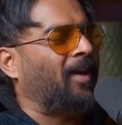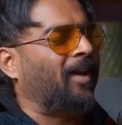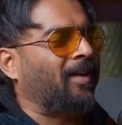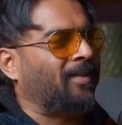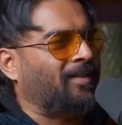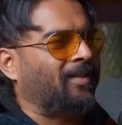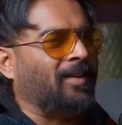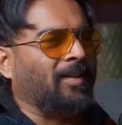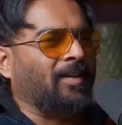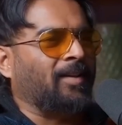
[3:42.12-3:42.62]

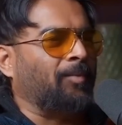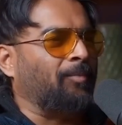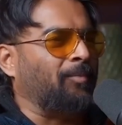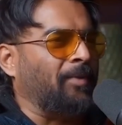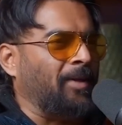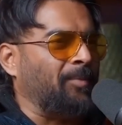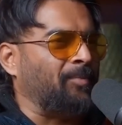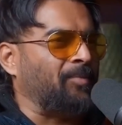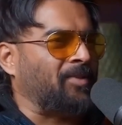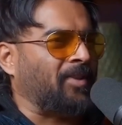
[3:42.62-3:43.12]
see,
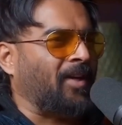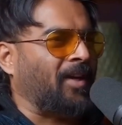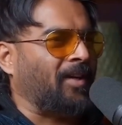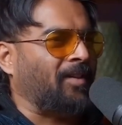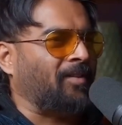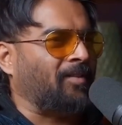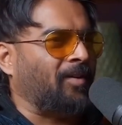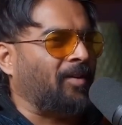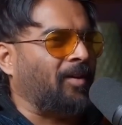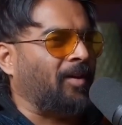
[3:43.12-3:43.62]
memes
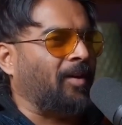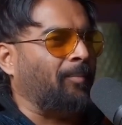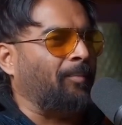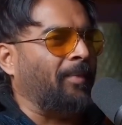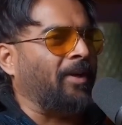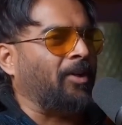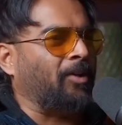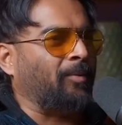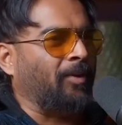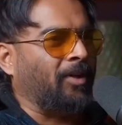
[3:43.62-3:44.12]
are
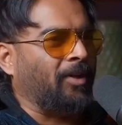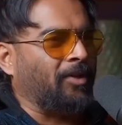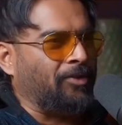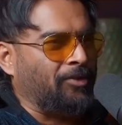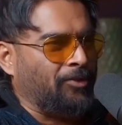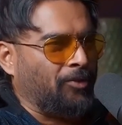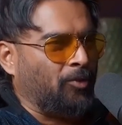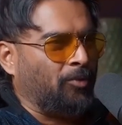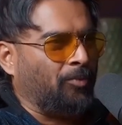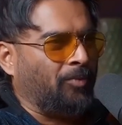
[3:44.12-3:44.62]
meant to be
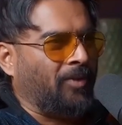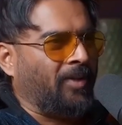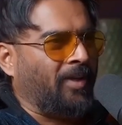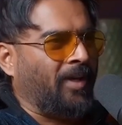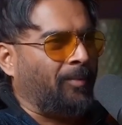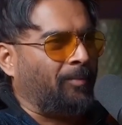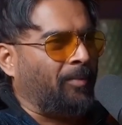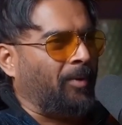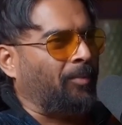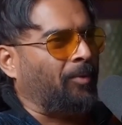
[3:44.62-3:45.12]
consumed,
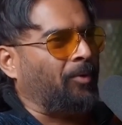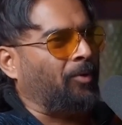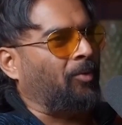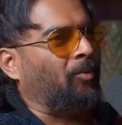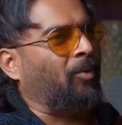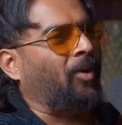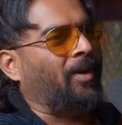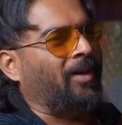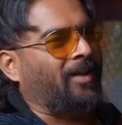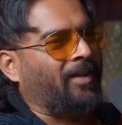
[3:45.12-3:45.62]
and people do
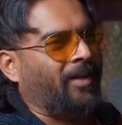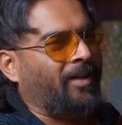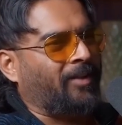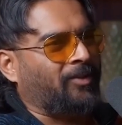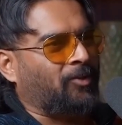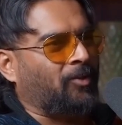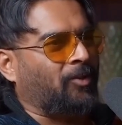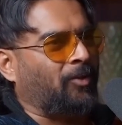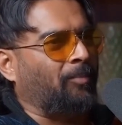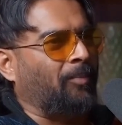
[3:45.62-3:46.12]
what it takes
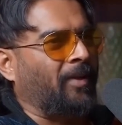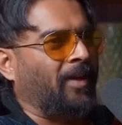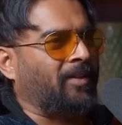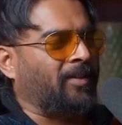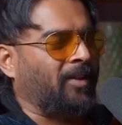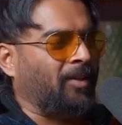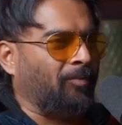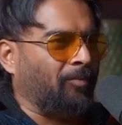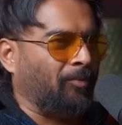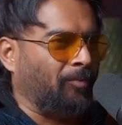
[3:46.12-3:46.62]
to make
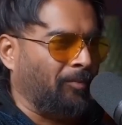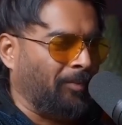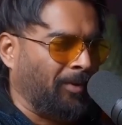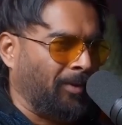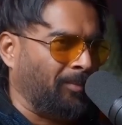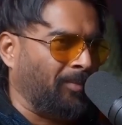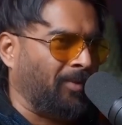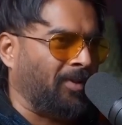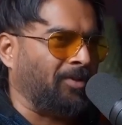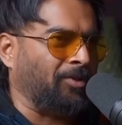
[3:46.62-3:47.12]
that
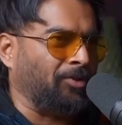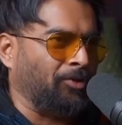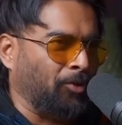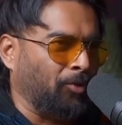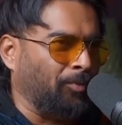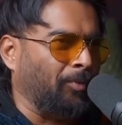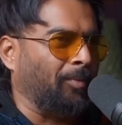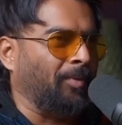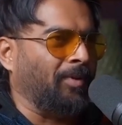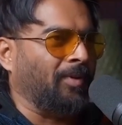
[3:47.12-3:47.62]
meme
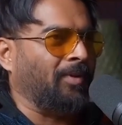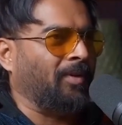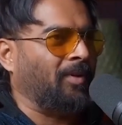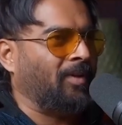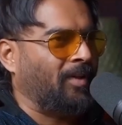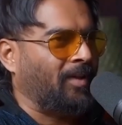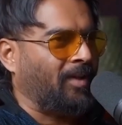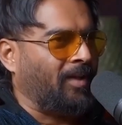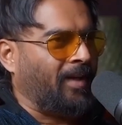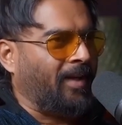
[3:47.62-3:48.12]
consumable.
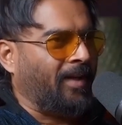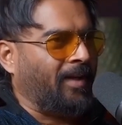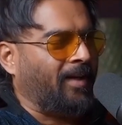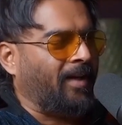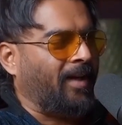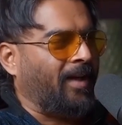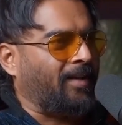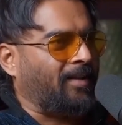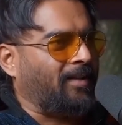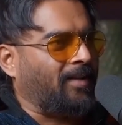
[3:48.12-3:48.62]
And
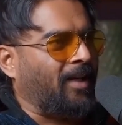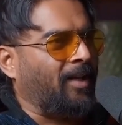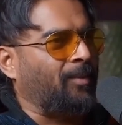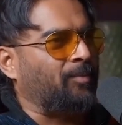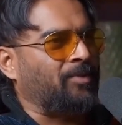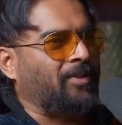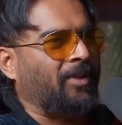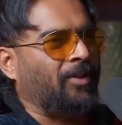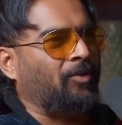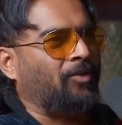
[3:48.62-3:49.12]
at
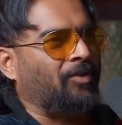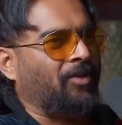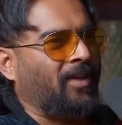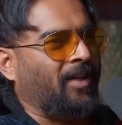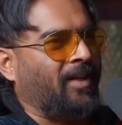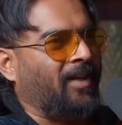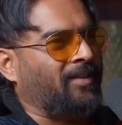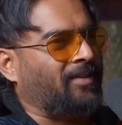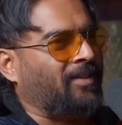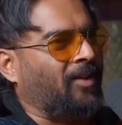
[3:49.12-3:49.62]
times they don't
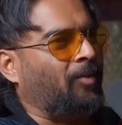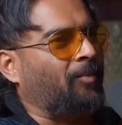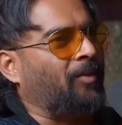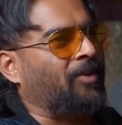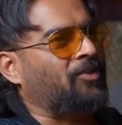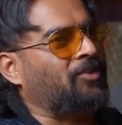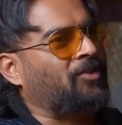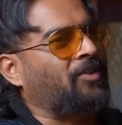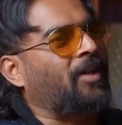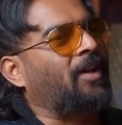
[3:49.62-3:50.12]
realize how
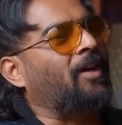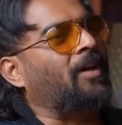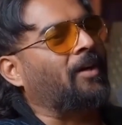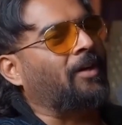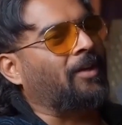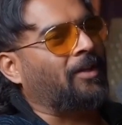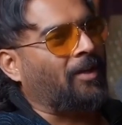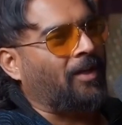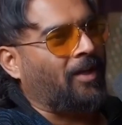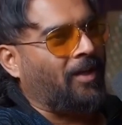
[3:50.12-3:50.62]
much they
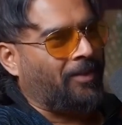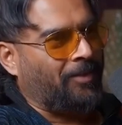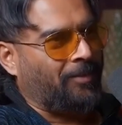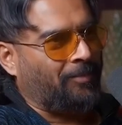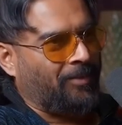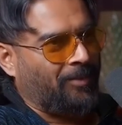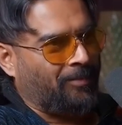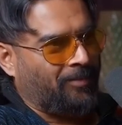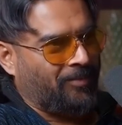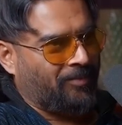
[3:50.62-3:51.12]
hurt other
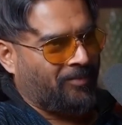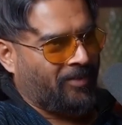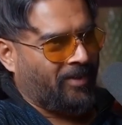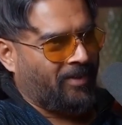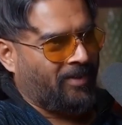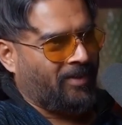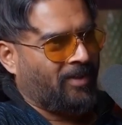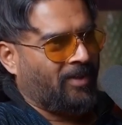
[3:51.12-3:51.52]
people, right?